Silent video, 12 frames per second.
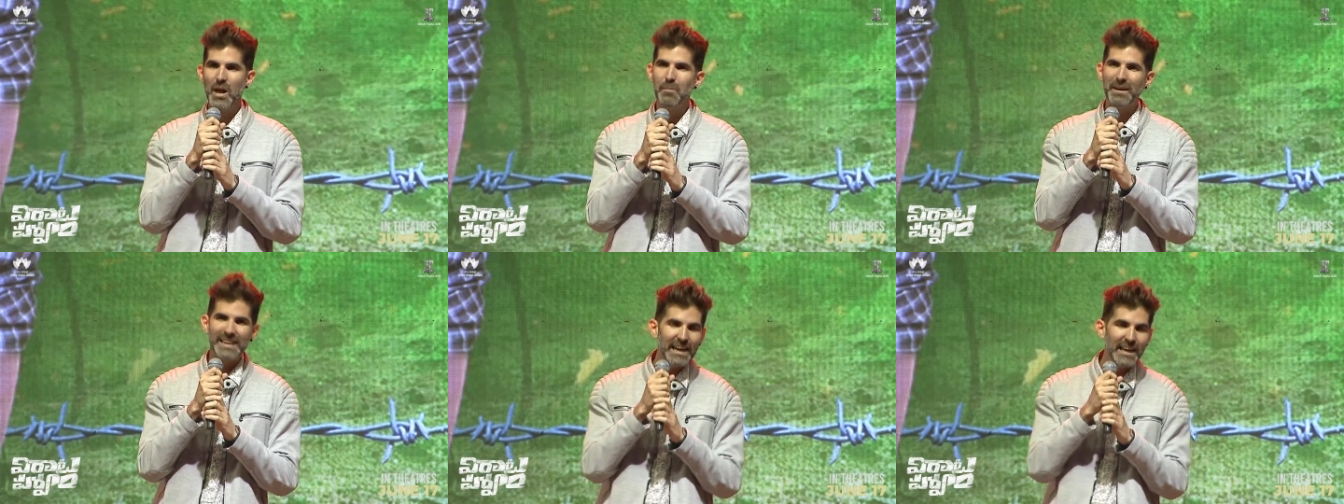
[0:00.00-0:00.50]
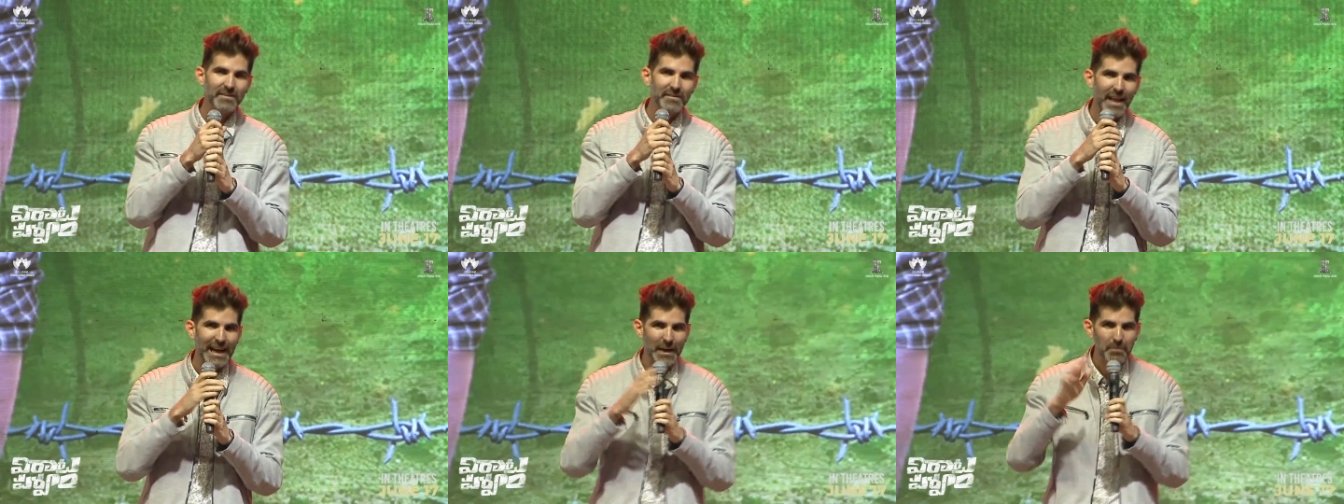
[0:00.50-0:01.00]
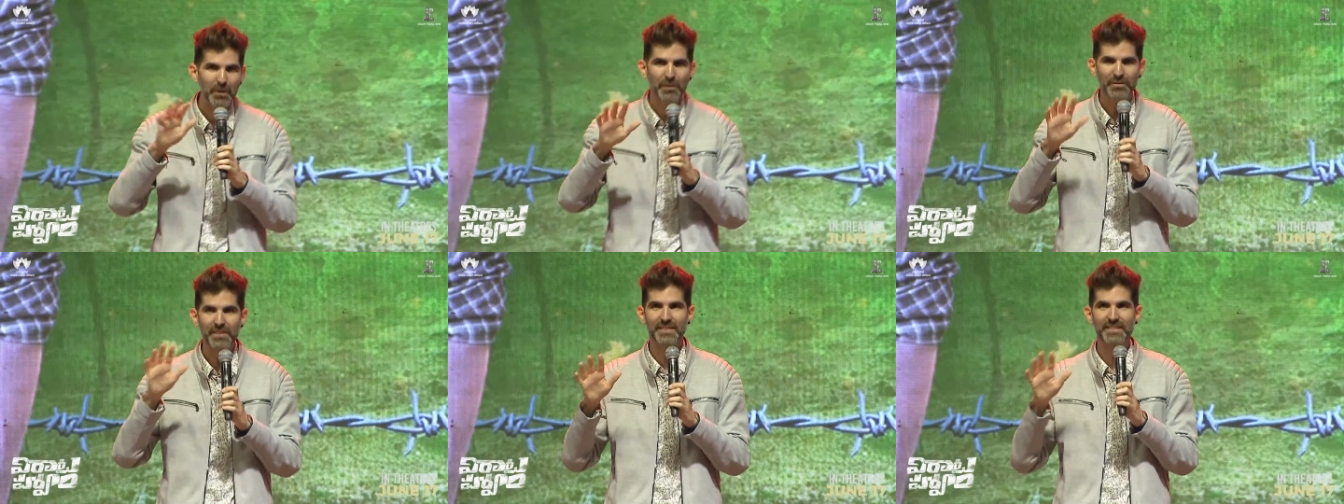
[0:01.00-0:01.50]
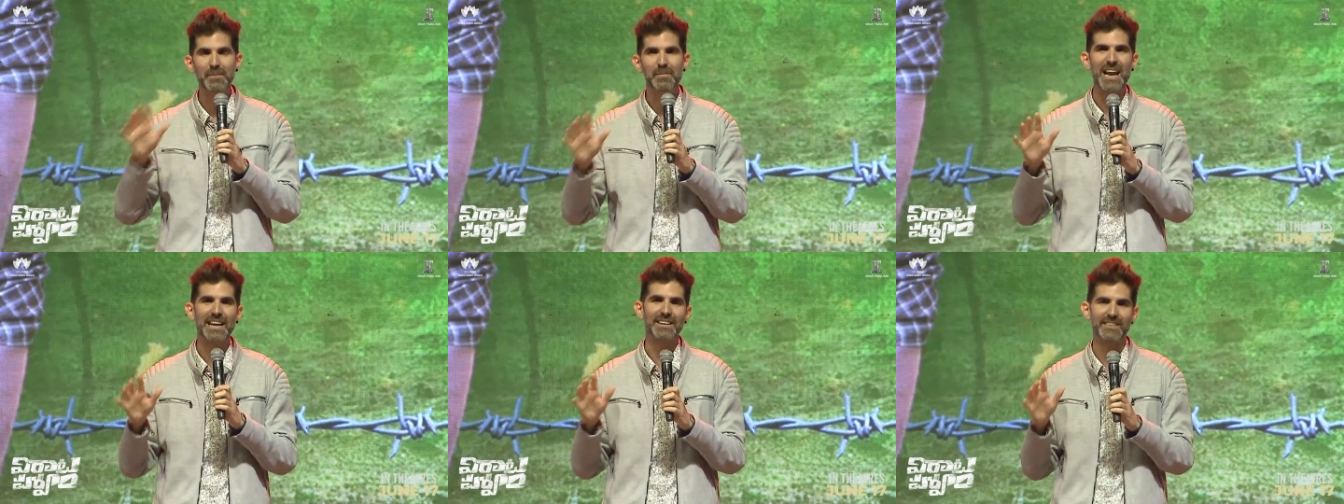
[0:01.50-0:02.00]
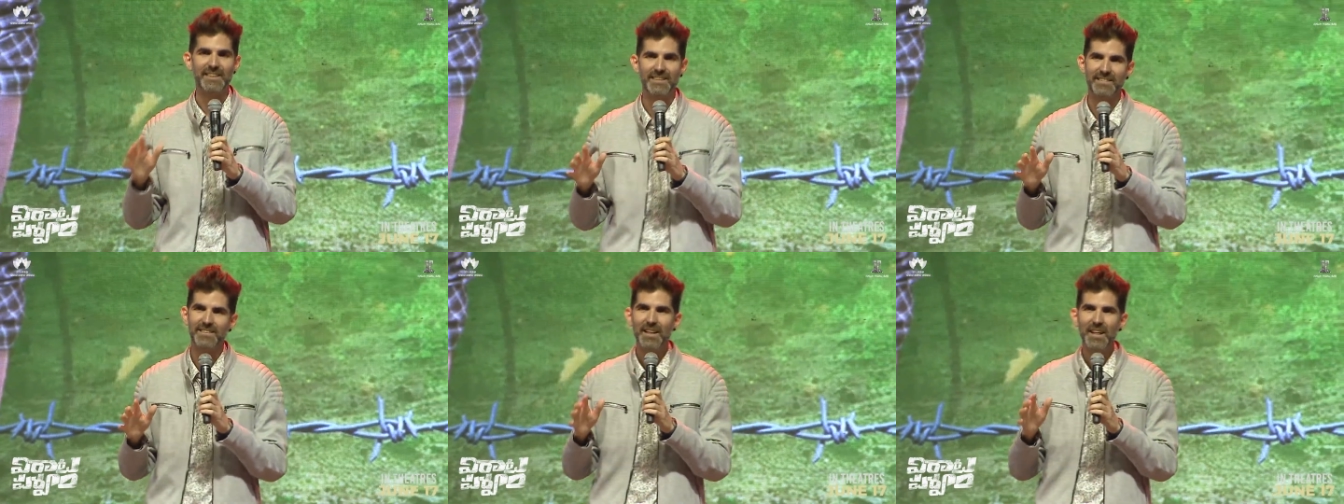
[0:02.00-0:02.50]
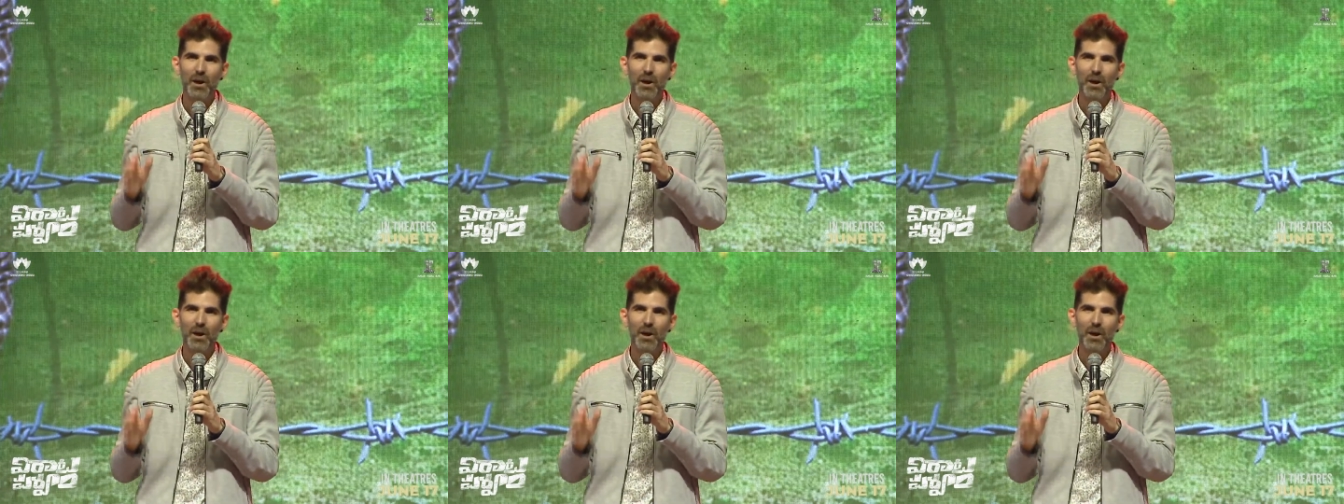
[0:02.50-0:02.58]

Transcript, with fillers: But there's a couple of similarities.